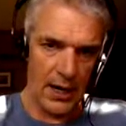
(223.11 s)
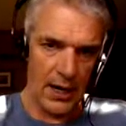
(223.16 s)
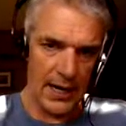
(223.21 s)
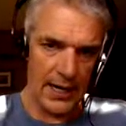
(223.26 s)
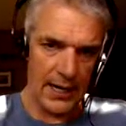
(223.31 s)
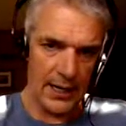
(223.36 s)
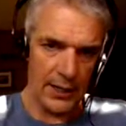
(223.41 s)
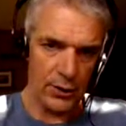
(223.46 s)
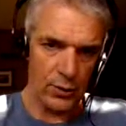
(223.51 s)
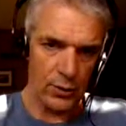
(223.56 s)
I
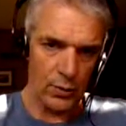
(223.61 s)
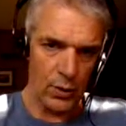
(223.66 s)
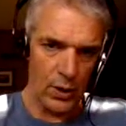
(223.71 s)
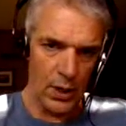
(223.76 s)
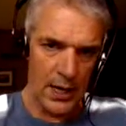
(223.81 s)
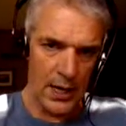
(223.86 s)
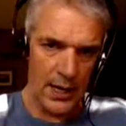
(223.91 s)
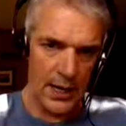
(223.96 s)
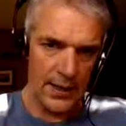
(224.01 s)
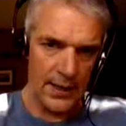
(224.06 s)
can
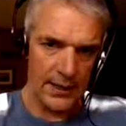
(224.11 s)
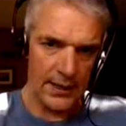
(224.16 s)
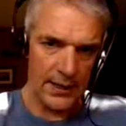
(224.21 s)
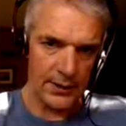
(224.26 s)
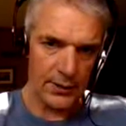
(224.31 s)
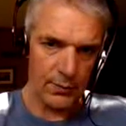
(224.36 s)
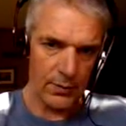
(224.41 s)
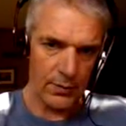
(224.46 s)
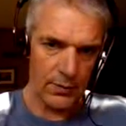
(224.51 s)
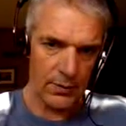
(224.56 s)
draw this
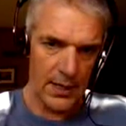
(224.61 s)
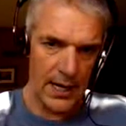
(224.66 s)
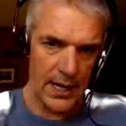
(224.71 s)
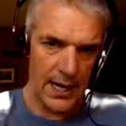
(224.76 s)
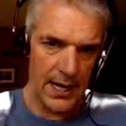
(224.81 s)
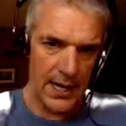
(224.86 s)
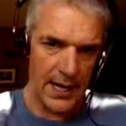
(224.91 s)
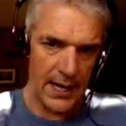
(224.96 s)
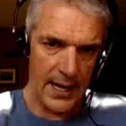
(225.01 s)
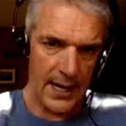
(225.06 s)
right
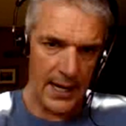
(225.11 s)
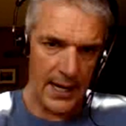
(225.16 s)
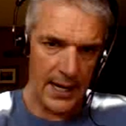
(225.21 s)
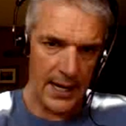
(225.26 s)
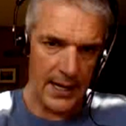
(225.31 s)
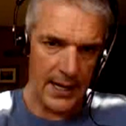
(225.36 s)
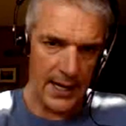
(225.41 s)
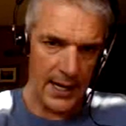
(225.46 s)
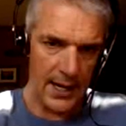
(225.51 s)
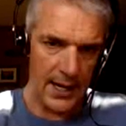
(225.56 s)
in
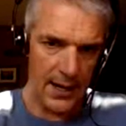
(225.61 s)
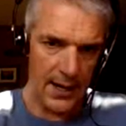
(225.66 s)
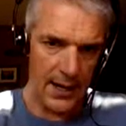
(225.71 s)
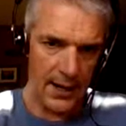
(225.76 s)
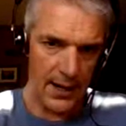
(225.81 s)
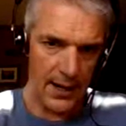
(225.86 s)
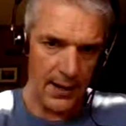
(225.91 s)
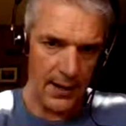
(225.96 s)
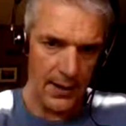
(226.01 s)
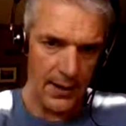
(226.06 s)
here
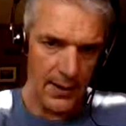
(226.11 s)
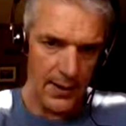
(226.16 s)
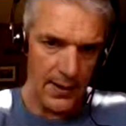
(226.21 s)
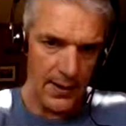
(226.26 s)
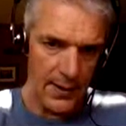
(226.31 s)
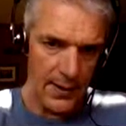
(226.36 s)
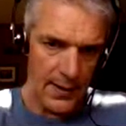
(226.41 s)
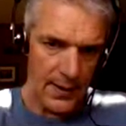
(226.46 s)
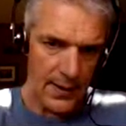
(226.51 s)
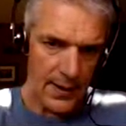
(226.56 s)

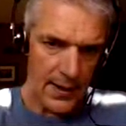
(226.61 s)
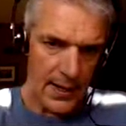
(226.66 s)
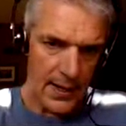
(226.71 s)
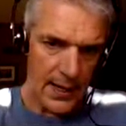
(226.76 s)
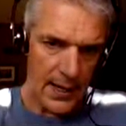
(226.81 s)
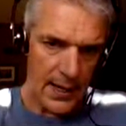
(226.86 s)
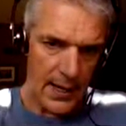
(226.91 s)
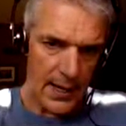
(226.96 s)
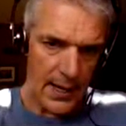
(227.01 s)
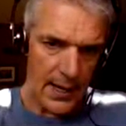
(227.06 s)

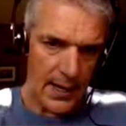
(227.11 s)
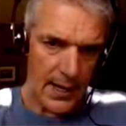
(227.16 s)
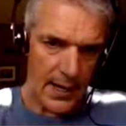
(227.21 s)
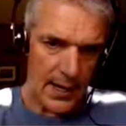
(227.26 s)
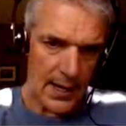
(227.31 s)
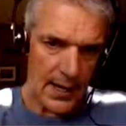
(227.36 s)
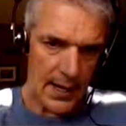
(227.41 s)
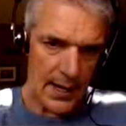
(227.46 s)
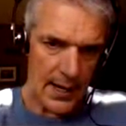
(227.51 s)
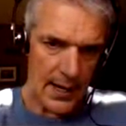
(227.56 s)

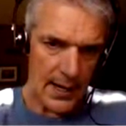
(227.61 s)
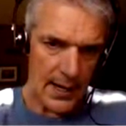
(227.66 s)
and